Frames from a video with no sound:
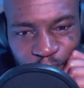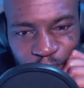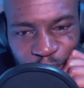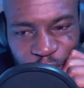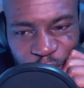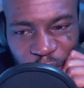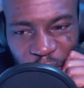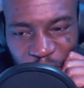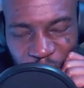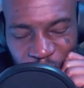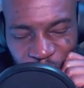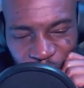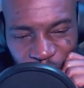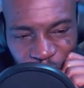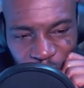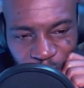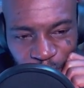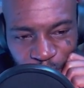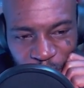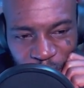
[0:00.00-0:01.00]

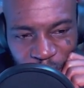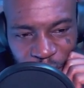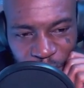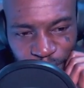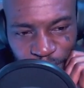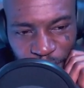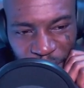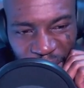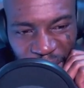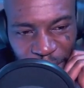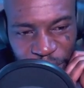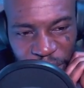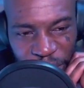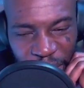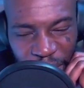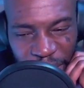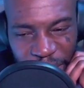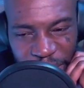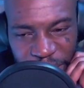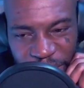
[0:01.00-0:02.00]
Chihiro, because perhaps she
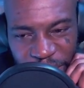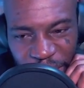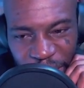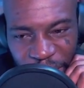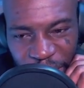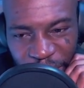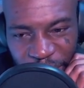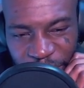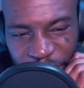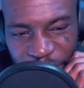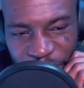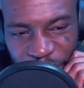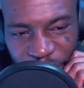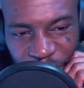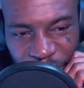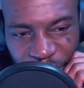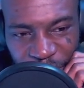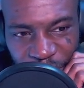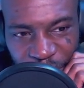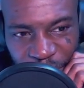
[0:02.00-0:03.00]
kind of sees
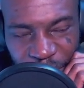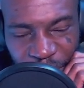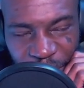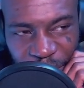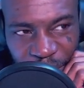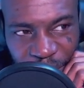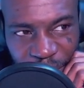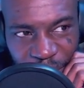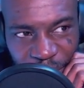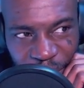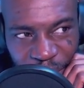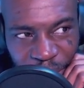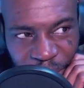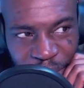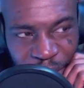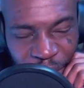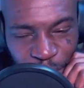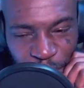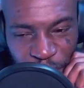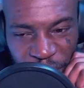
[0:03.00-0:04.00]
a
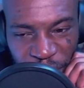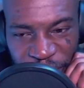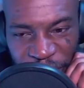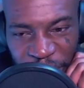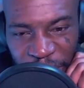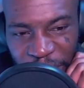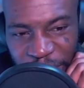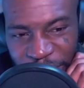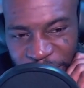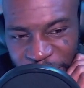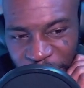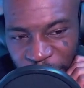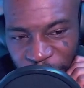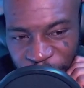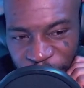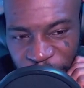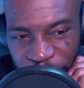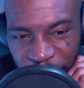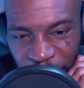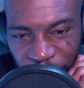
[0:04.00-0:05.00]
little bit of
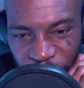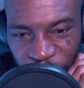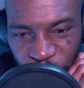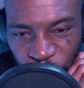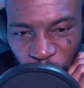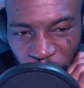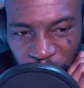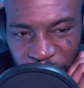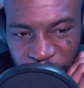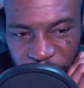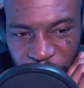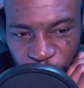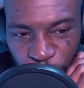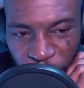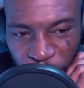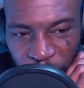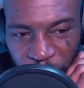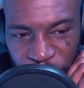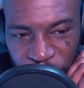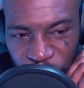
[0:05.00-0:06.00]
herself in there as well as this
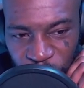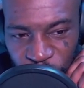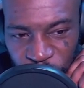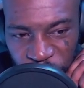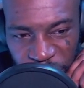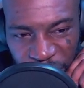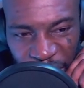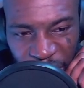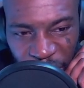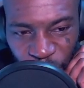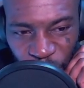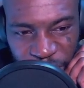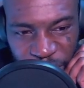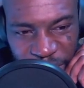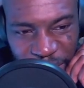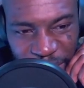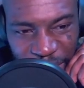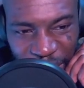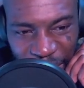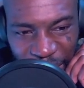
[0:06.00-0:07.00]
person who just kind of wants
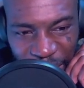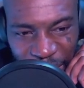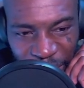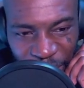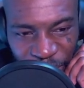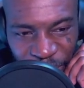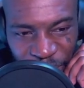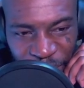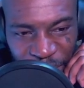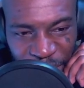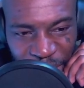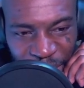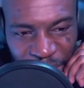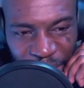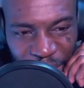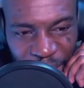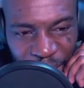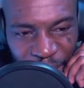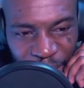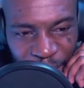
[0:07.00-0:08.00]
to get out.
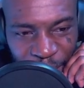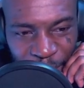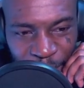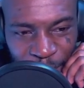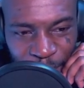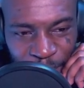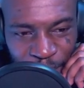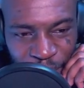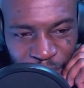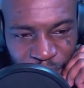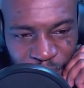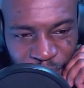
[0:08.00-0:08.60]
Um,